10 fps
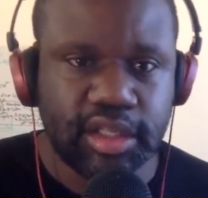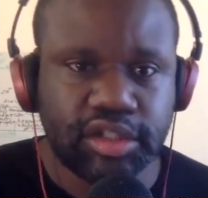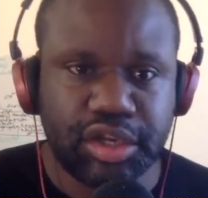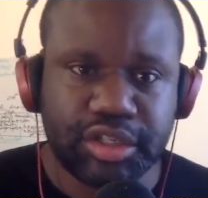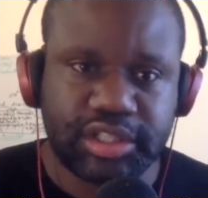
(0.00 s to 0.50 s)

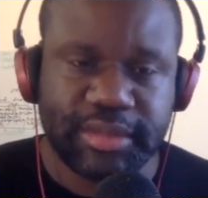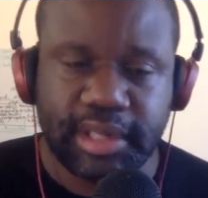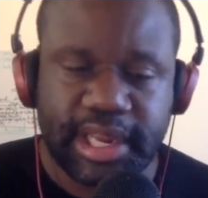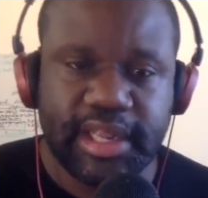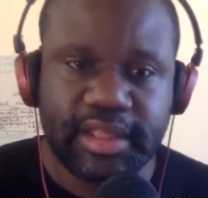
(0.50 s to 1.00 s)
So you're
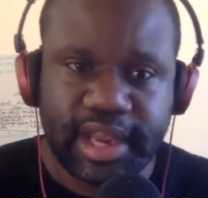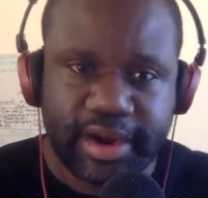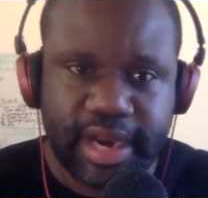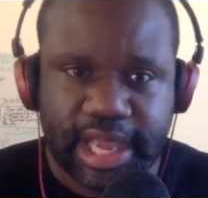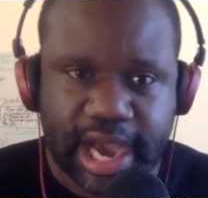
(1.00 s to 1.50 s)
stimulating
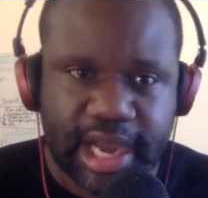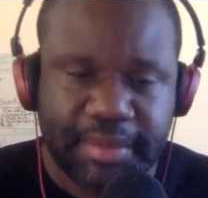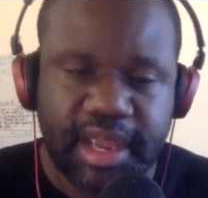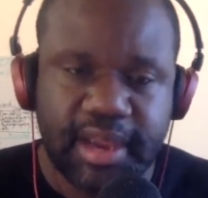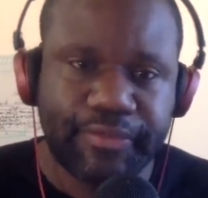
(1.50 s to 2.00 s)
their
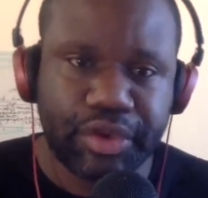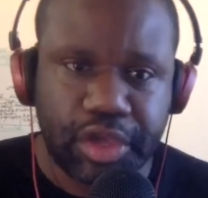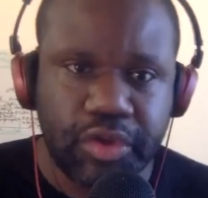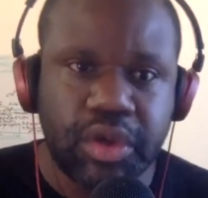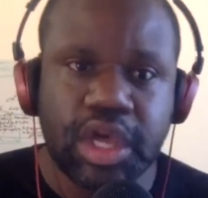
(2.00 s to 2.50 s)
economy. And for
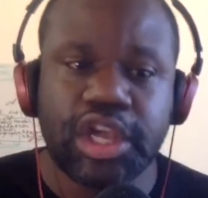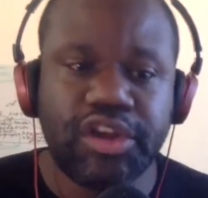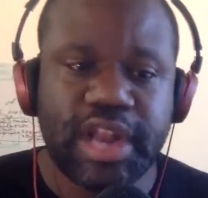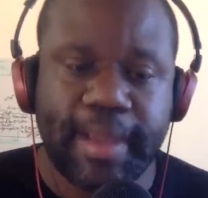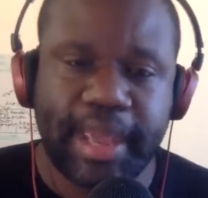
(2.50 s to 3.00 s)
you,
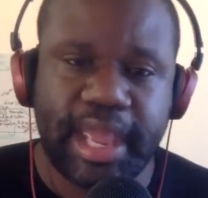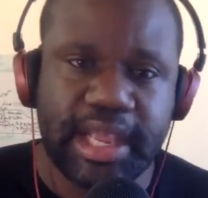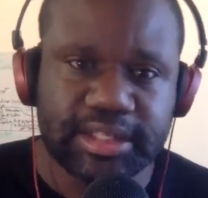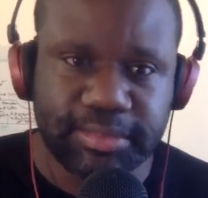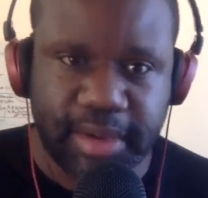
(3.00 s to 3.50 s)
you're not
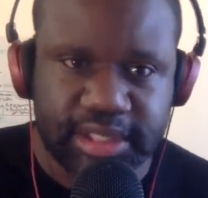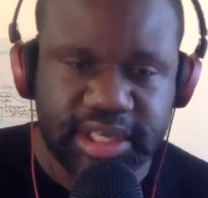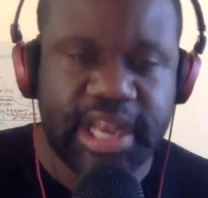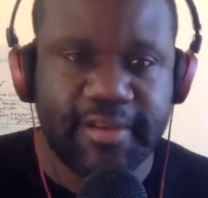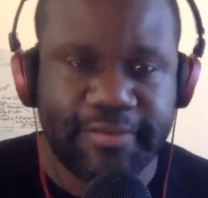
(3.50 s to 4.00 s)
paying as much.
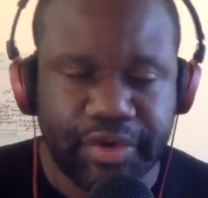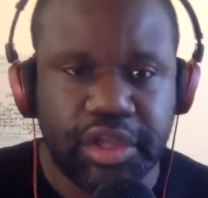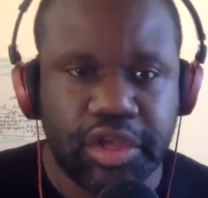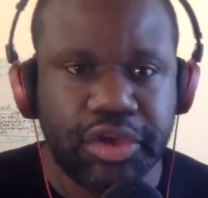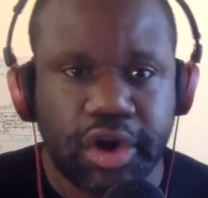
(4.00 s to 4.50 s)
And then for
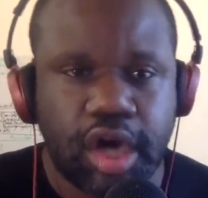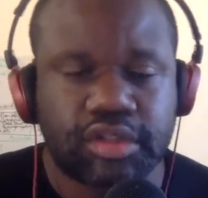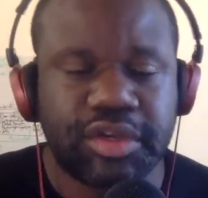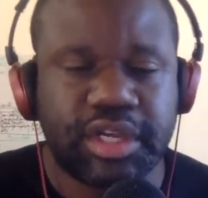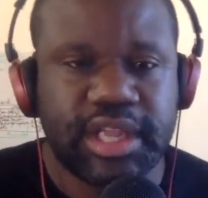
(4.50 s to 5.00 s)
you, you're
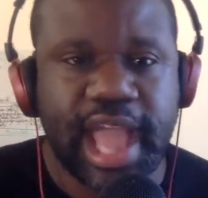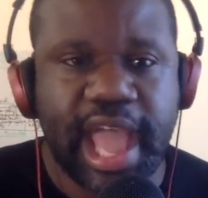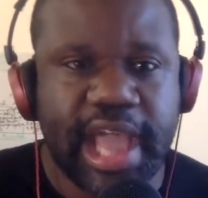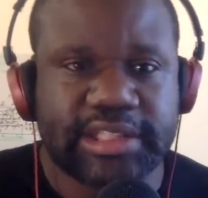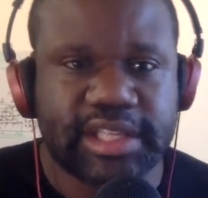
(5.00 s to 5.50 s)
also getting
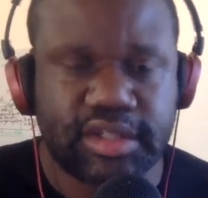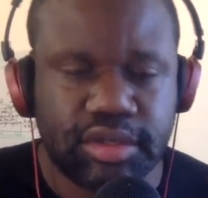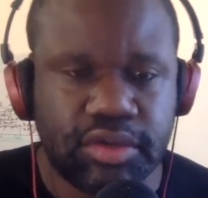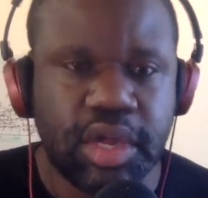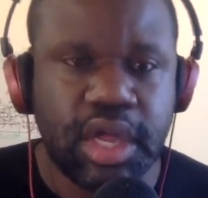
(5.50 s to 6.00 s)
access
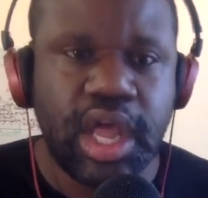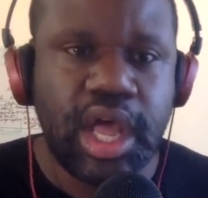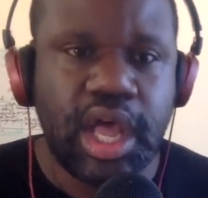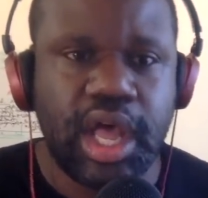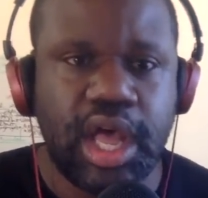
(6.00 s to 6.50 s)
to
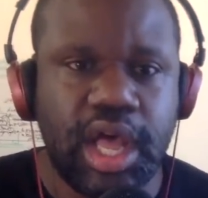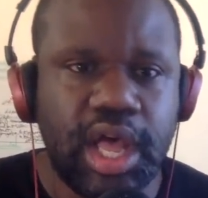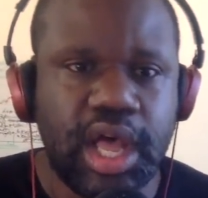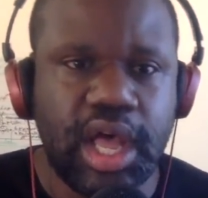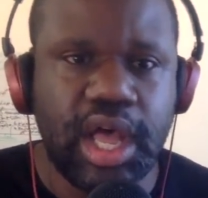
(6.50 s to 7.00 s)
uh,
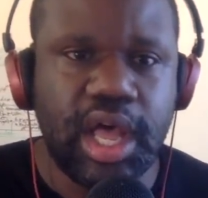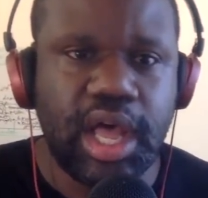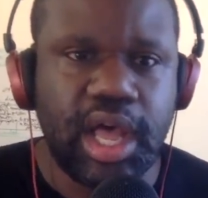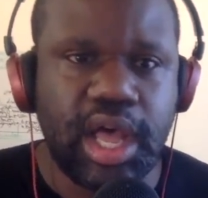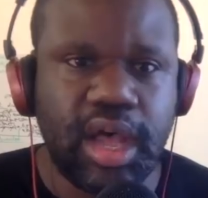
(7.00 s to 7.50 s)

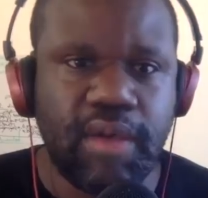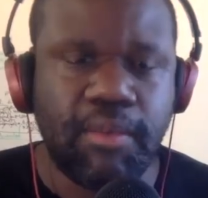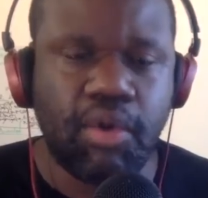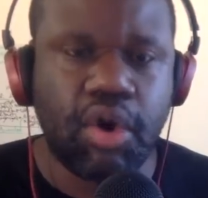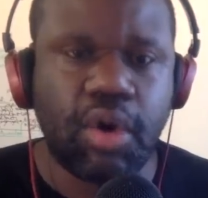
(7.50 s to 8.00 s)
uh, uh,
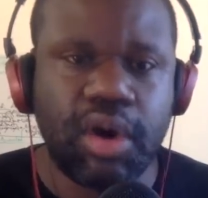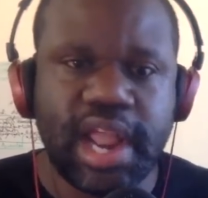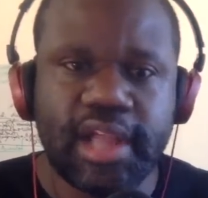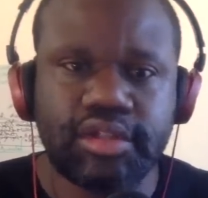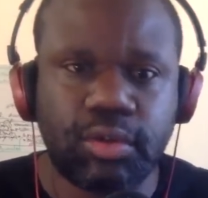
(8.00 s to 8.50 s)
more
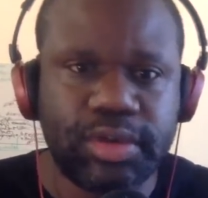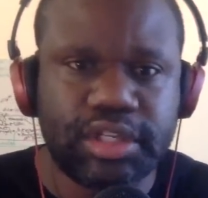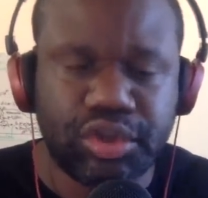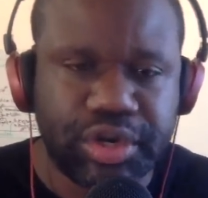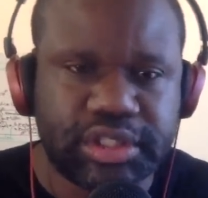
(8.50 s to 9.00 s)
natural
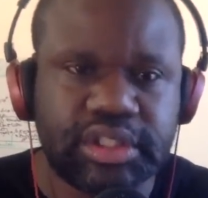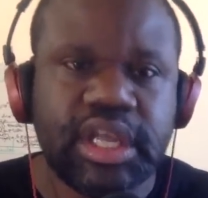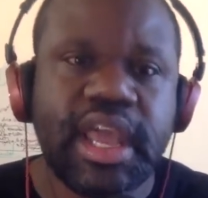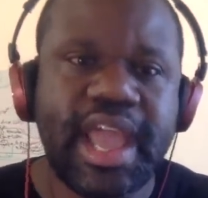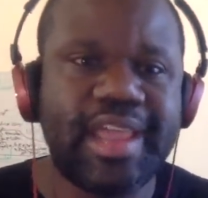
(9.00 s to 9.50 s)
resources
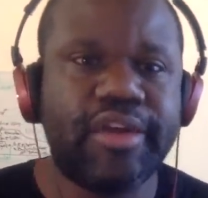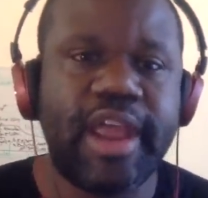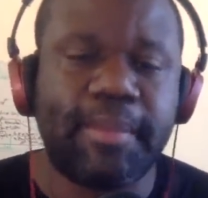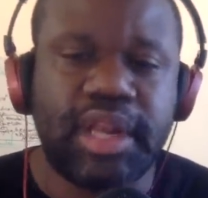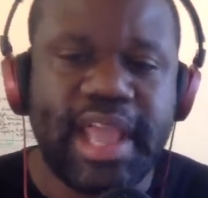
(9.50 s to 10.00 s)
and you're
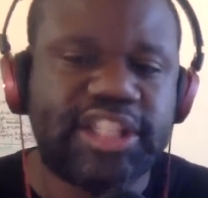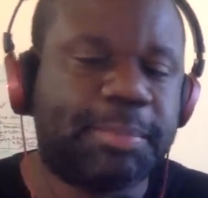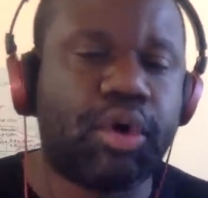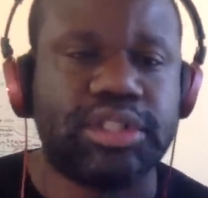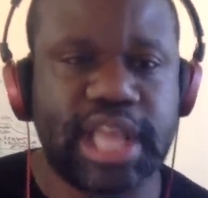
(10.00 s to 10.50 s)
able to
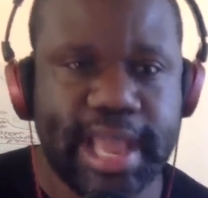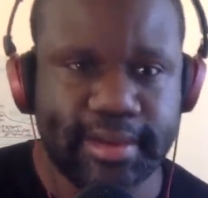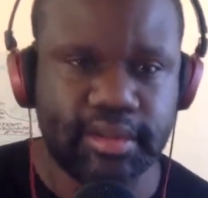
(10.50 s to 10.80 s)
export that.